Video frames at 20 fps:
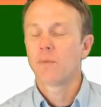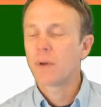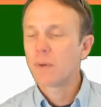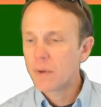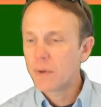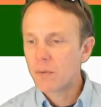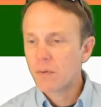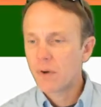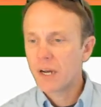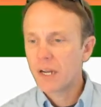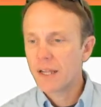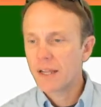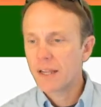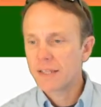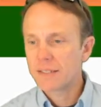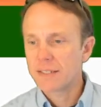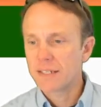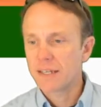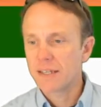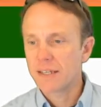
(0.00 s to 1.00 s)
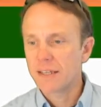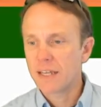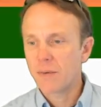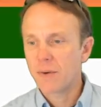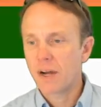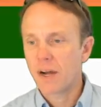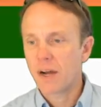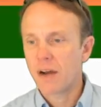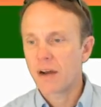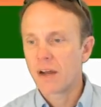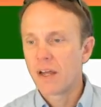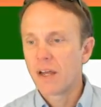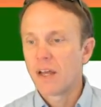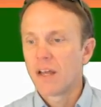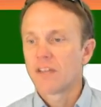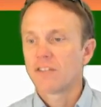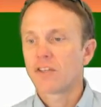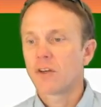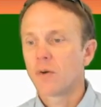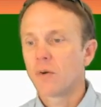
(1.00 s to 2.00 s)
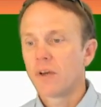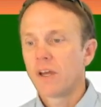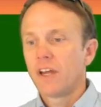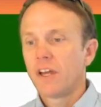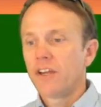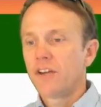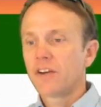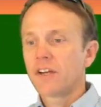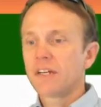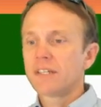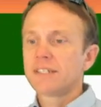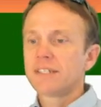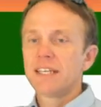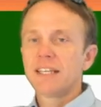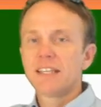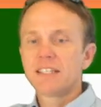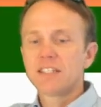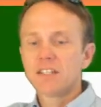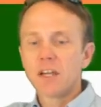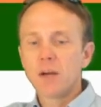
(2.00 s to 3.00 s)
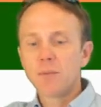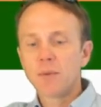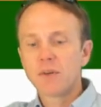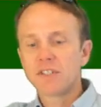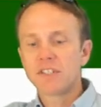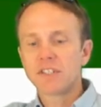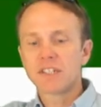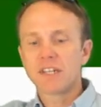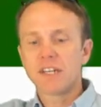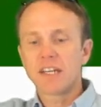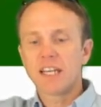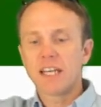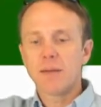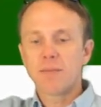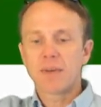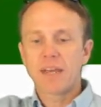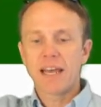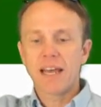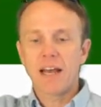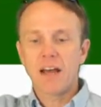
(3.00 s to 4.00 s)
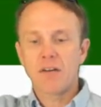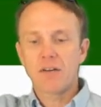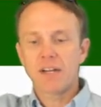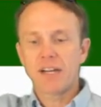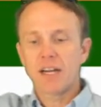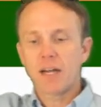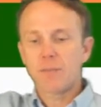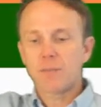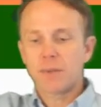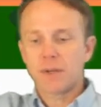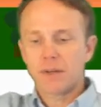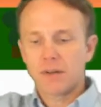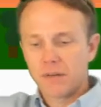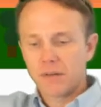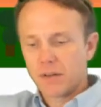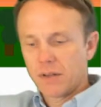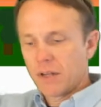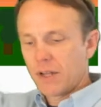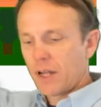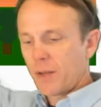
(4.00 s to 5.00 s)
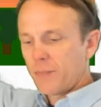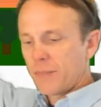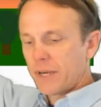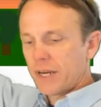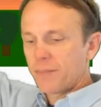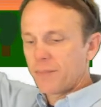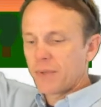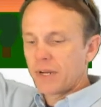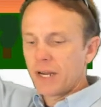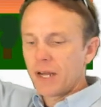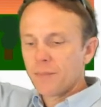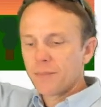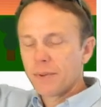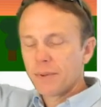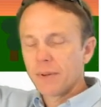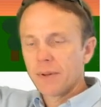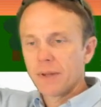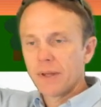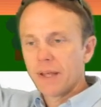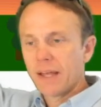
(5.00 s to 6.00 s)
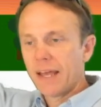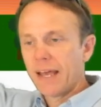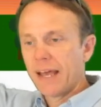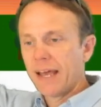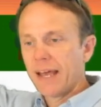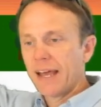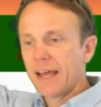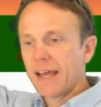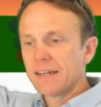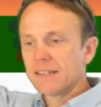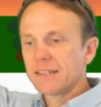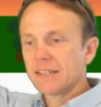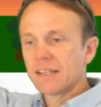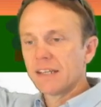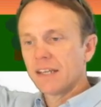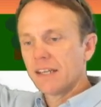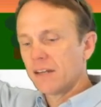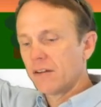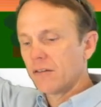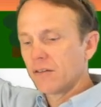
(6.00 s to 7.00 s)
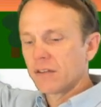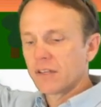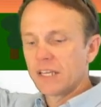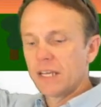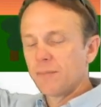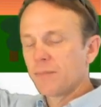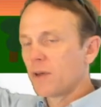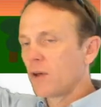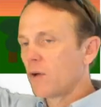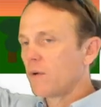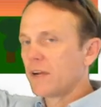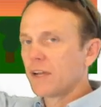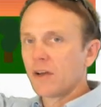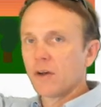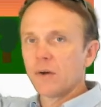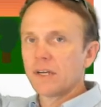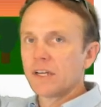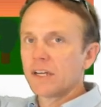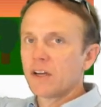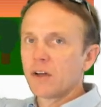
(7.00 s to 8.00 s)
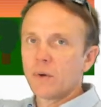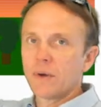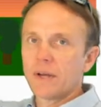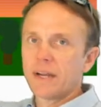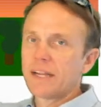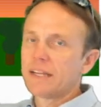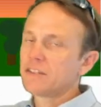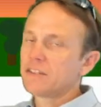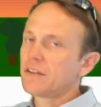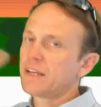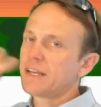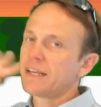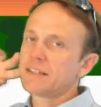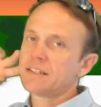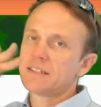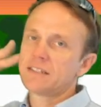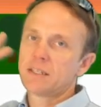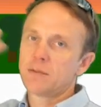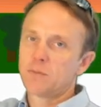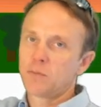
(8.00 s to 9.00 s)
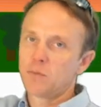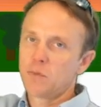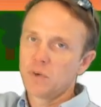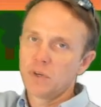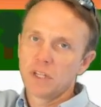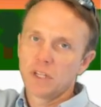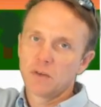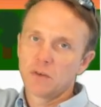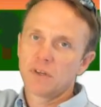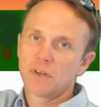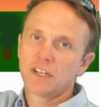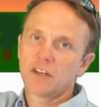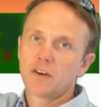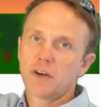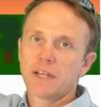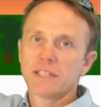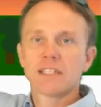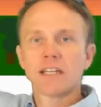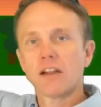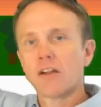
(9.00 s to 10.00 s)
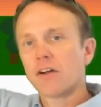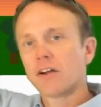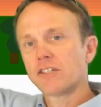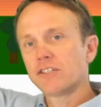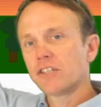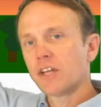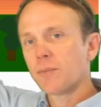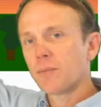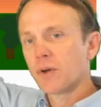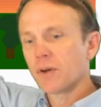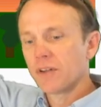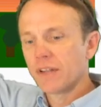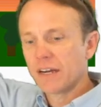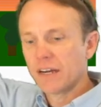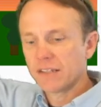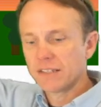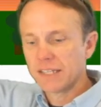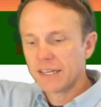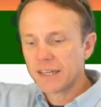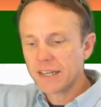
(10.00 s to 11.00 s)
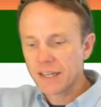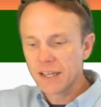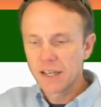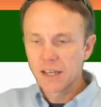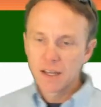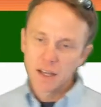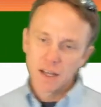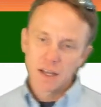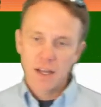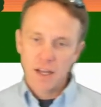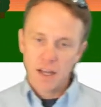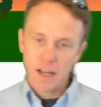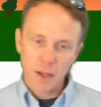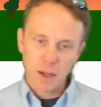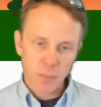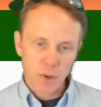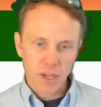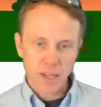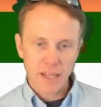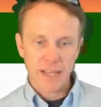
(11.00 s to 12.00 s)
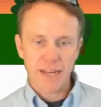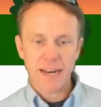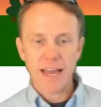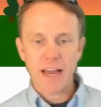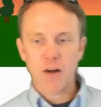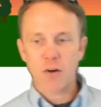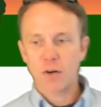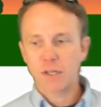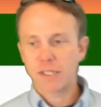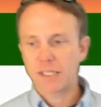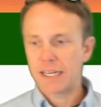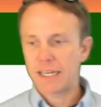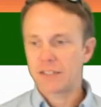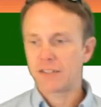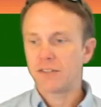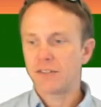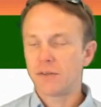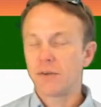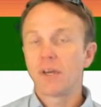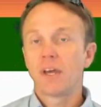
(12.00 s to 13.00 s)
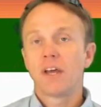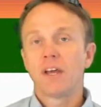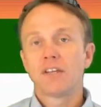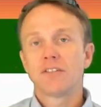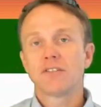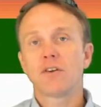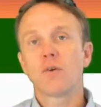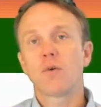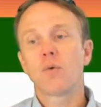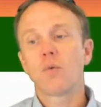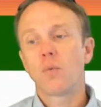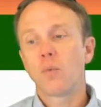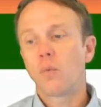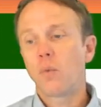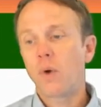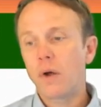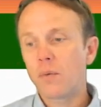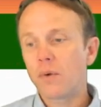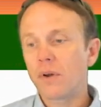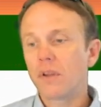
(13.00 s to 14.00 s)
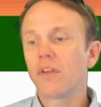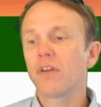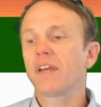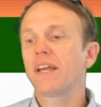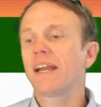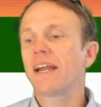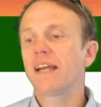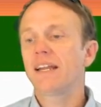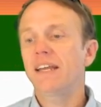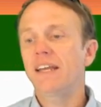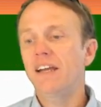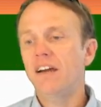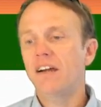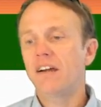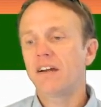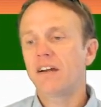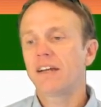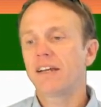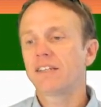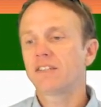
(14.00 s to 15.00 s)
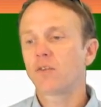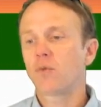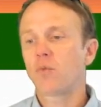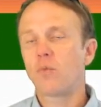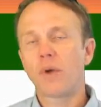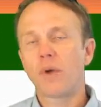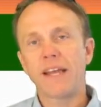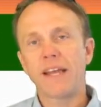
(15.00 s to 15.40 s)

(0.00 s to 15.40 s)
we run it, let's see, there we are. So you're going to see this number is just going to keep counting up and up and up and up, and it'll keep going and going and going until it gets to some really, really crazy large number that'll take probably an hour to get to. So what we're looking at here is a way